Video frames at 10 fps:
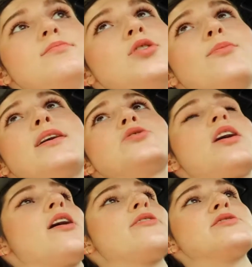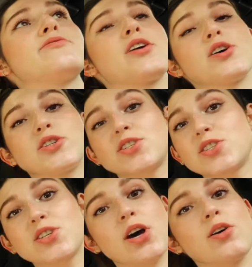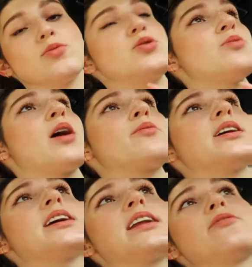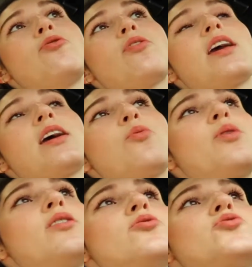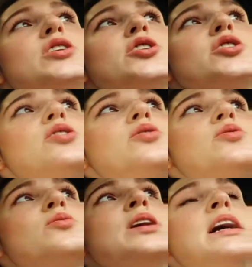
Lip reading: Your mental health is first, so do not read it if you think it will trigger you.